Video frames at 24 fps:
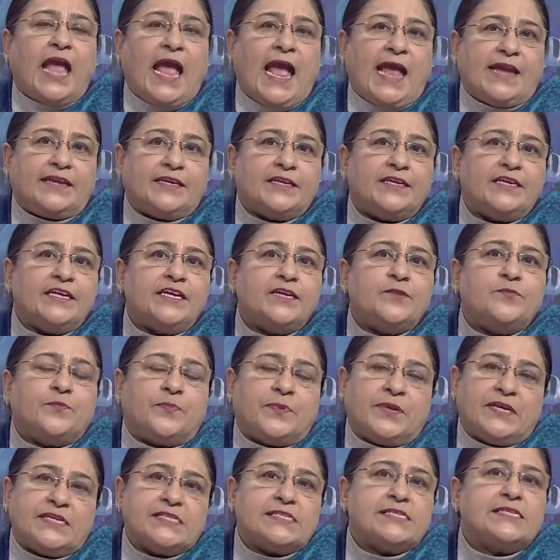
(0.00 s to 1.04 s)

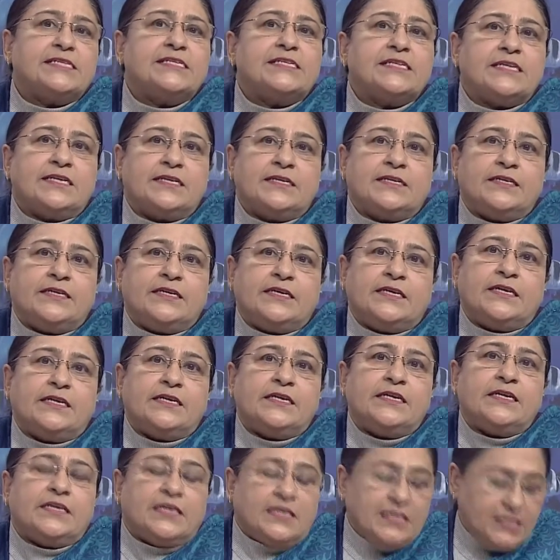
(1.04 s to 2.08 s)
adenine present in a
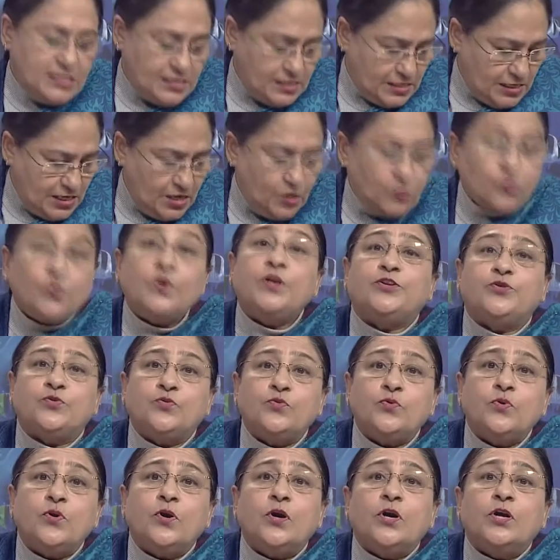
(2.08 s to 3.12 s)
DNA is equal
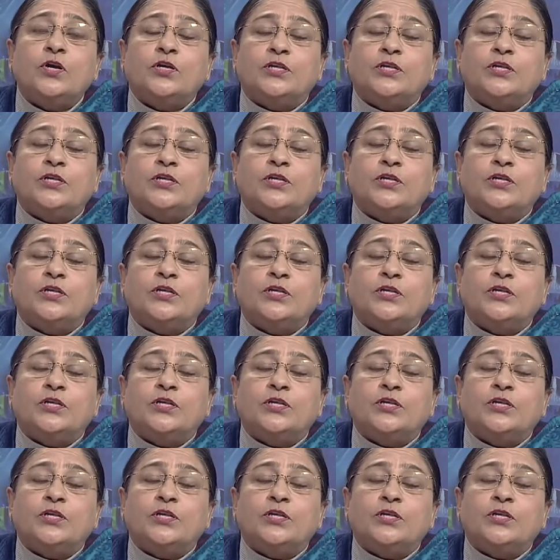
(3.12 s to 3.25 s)
to